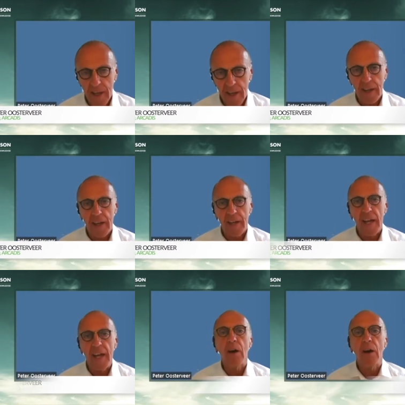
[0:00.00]
uh,
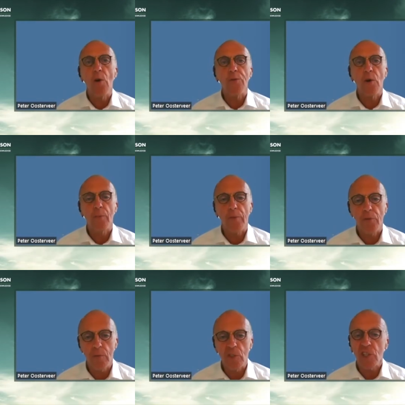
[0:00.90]
and our overall
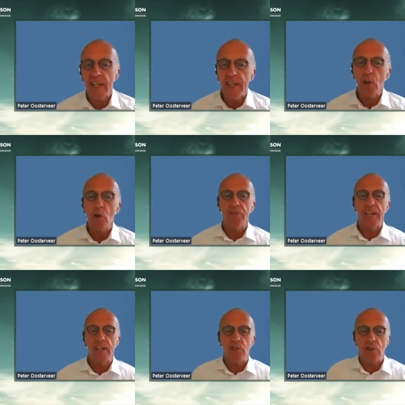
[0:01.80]
performance in the
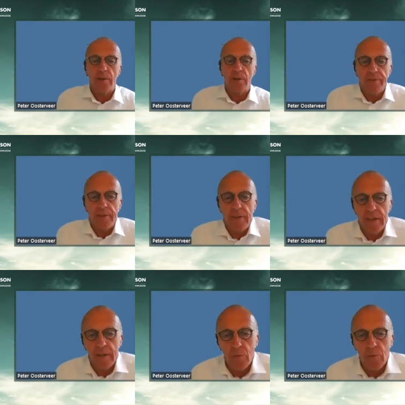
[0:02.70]
context of uh,